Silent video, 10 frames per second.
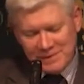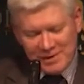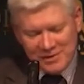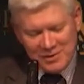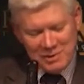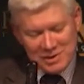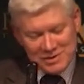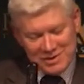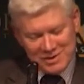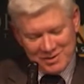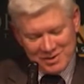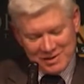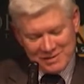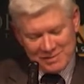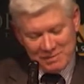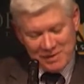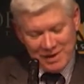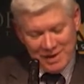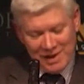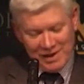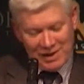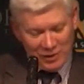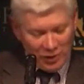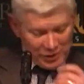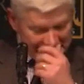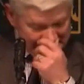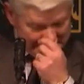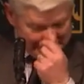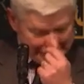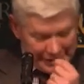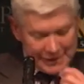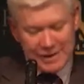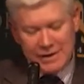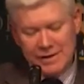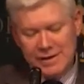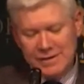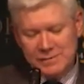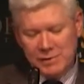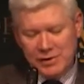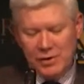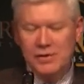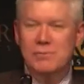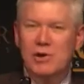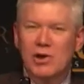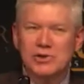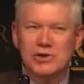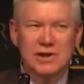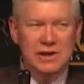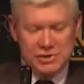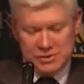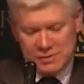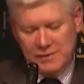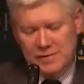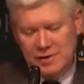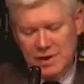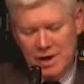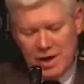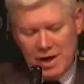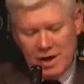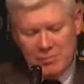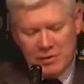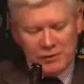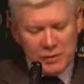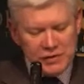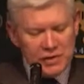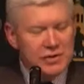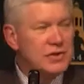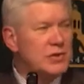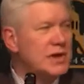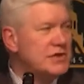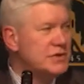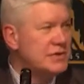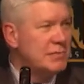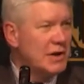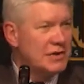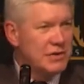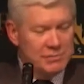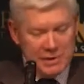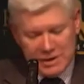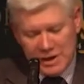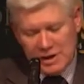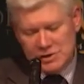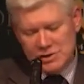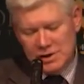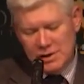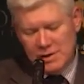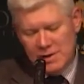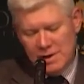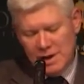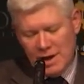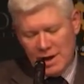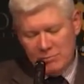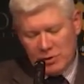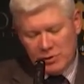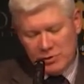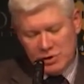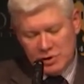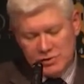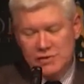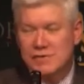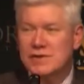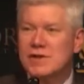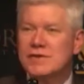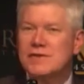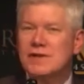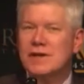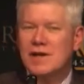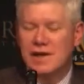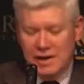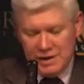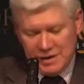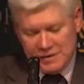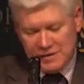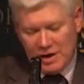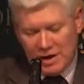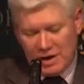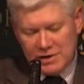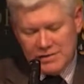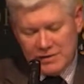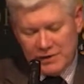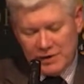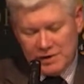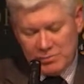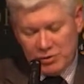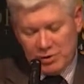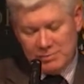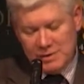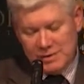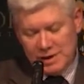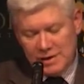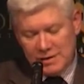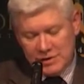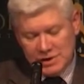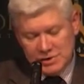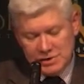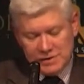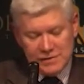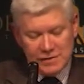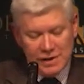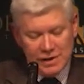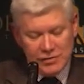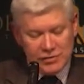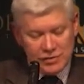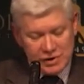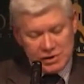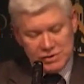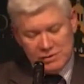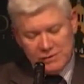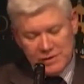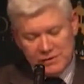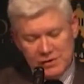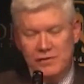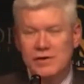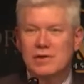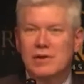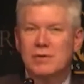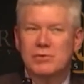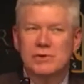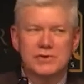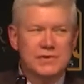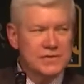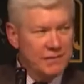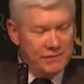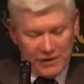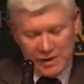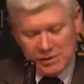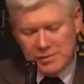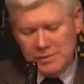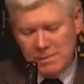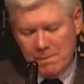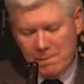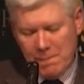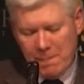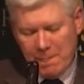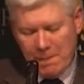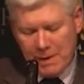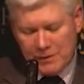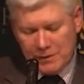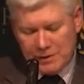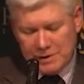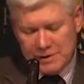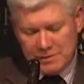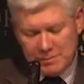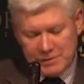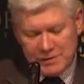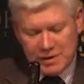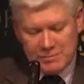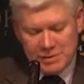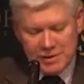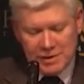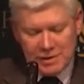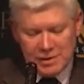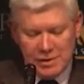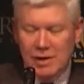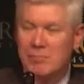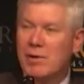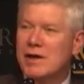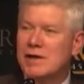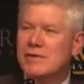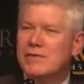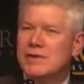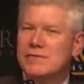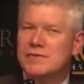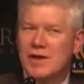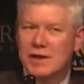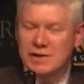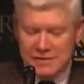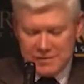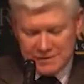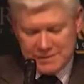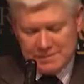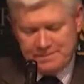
So much Hawking's. Now, Hawking's concern here is with cosmological issues, but if we turn to questions about human nature and moral consciousness, it isn't hard to find prominent declarations that traditional philosophical approaches have failed and that the lead must now be taken by innovative sciences.